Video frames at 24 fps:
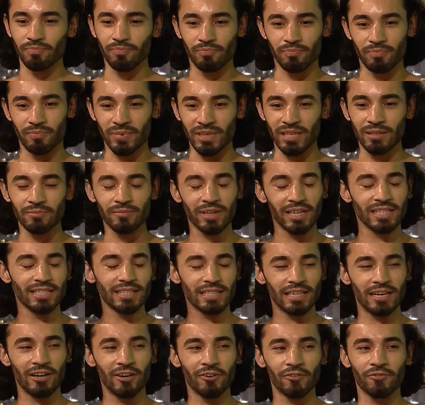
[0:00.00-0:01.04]
be
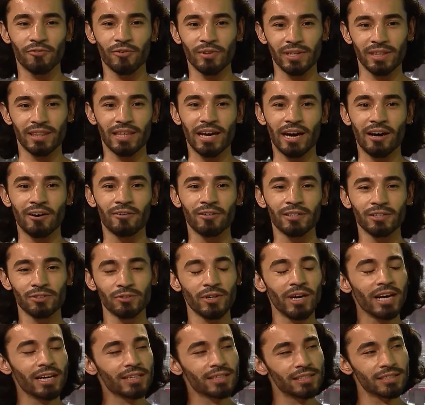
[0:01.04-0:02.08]
myself without
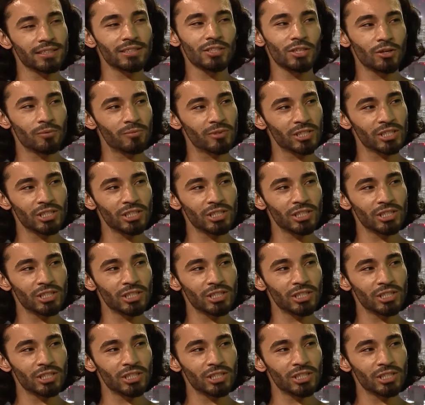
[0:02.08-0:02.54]
attracting so much